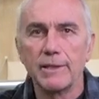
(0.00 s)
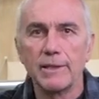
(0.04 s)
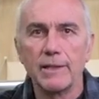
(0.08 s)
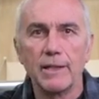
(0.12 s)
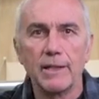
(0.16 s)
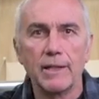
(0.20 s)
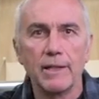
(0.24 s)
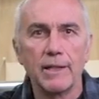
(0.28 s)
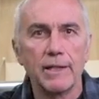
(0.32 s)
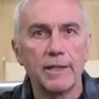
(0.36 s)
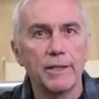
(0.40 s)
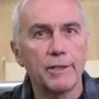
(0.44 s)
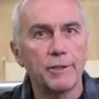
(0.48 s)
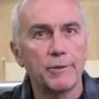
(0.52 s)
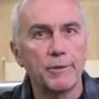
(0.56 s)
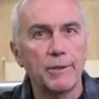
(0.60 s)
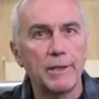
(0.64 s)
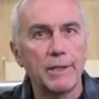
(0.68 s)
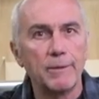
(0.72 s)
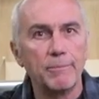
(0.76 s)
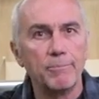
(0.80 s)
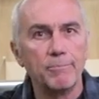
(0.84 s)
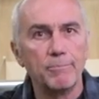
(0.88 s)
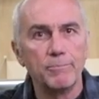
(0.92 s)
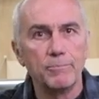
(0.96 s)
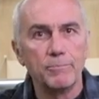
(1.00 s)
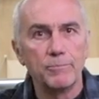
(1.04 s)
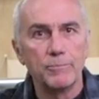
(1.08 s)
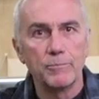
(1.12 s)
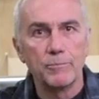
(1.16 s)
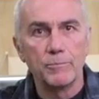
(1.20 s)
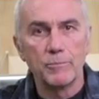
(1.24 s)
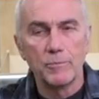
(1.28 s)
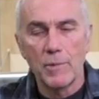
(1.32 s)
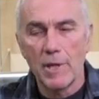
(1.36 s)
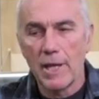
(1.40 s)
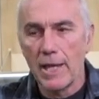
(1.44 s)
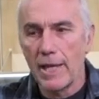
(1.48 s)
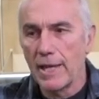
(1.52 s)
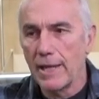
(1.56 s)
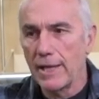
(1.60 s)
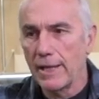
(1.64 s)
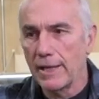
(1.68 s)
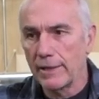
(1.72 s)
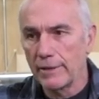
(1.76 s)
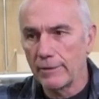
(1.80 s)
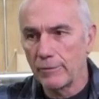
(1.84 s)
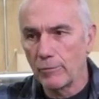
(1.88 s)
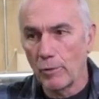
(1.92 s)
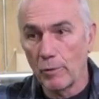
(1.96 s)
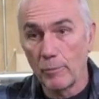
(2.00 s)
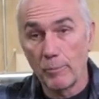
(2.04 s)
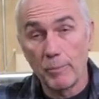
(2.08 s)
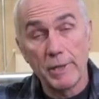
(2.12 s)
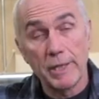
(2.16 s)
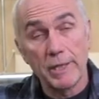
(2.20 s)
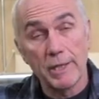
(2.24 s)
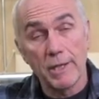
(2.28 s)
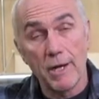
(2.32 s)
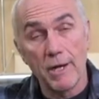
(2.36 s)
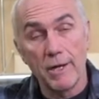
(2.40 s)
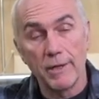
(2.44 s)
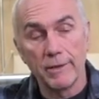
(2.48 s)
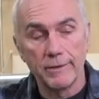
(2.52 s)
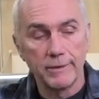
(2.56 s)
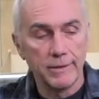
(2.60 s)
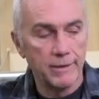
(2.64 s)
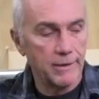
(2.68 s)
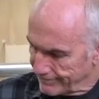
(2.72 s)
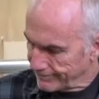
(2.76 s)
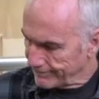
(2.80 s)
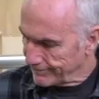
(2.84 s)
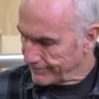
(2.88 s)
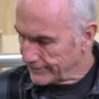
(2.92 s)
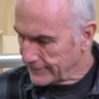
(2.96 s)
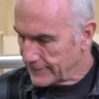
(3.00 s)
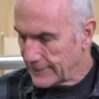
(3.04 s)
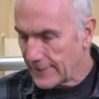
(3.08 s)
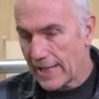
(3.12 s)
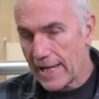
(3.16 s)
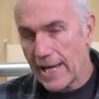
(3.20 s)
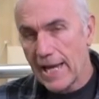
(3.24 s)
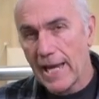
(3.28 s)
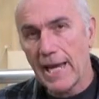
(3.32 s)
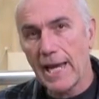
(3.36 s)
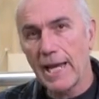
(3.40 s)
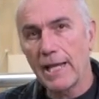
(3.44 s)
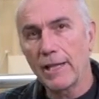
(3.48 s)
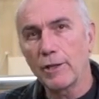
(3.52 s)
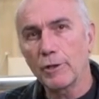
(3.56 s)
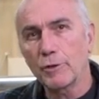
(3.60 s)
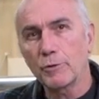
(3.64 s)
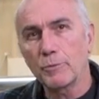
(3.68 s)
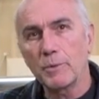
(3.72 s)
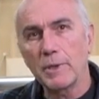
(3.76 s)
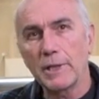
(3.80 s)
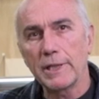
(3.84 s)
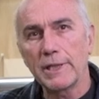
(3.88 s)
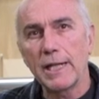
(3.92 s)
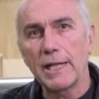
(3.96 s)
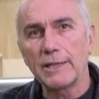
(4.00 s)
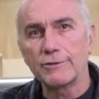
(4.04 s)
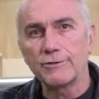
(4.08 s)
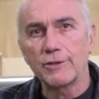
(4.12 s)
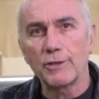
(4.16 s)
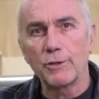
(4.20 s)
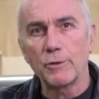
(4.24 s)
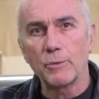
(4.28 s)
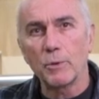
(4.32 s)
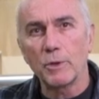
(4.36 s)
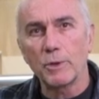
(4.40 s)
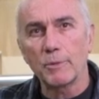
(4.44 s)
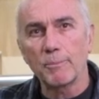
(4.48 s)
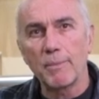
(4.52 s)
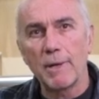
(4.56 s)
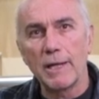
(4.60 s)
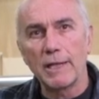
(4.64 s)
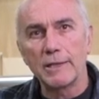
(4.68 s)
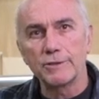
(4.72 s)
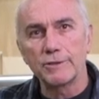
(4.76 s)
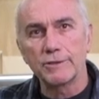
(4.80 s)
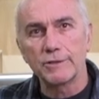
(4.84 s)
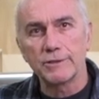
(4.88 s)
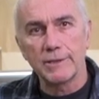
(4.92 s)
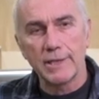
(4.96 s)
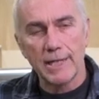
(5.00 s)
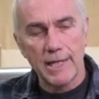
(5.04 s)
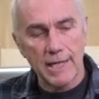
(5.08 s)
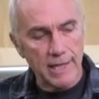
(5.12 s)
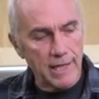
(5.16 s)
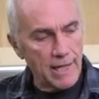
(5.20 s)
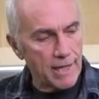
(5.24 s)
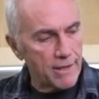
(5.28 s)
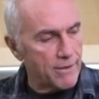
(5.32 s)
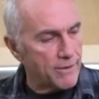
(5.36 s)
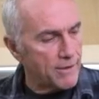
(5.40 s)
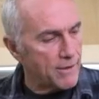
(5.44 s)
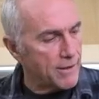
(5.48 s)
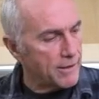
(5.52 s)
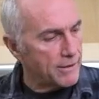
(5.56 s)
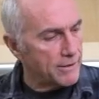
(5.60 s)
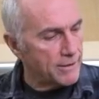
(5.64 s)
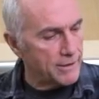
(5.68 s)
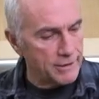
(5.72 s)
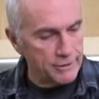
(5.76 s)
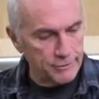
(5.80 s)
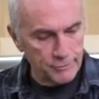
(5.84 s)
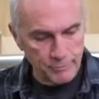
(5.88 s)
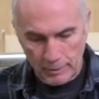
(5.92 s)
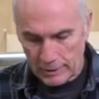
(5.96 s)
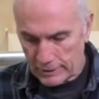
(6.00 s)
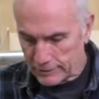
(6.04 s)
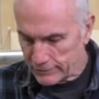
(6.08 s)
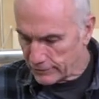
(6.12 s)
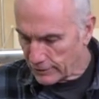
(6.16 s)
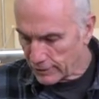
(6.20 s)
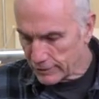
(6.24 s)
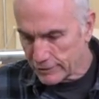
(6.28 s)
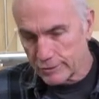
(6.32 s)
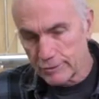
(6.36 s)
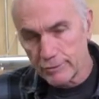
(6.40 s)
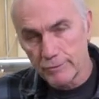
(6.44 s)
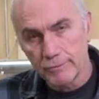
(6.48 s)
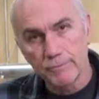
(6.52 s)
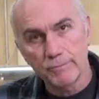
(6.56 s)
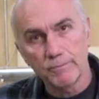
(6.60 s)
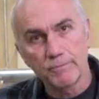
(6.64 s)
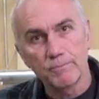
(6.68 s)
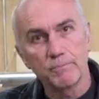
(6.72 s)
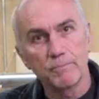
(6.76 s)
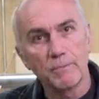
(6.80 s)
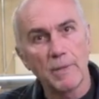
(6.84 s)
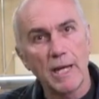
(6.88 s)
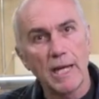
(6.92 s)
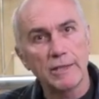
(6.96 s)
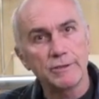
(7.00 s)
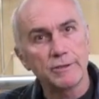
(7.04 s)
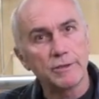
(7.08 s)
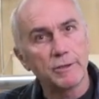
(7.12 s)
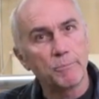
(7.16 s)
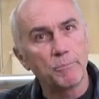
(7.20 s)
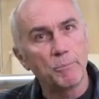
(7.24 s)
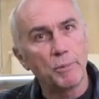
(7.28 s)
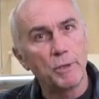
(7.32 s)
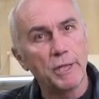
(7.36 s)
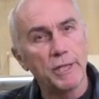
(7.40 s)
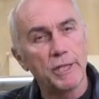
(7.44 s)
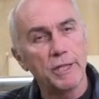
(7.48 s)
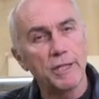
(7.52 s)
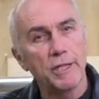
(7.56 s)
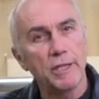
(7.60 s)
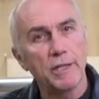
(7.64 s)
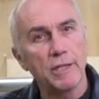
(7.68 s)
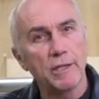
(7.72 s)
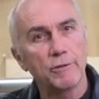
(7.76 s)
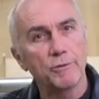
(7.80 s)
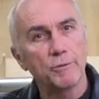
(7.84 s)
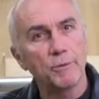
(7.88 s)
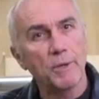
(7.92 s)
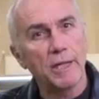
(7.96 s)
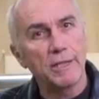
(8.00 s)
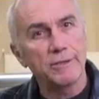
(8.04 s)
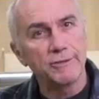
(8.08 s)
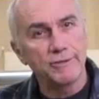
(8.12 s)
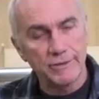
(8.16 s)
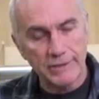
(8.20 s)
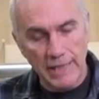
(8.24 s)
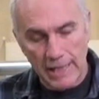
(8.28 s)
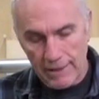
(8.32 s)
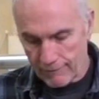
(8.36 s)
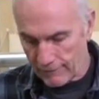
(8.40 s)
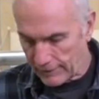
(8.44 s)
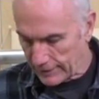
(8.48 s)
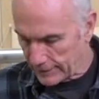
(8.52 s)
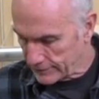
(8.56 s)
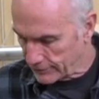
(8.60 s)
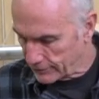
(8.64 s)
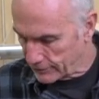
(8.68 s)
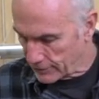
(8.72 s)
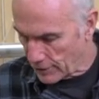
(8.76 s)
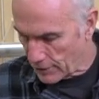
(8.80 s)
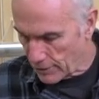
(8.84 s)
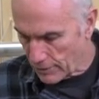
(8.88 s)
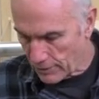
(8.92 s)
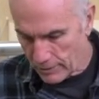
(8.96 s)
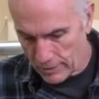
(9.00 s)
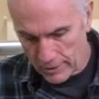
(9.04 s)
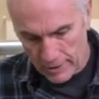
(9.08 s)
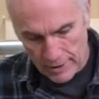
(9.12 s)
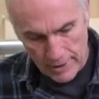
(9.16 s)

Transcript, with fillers: uh, hickory and or pecan. It looked really nice on the workbench, and I thought this piece looks actually pretty good. I'll try and save it. So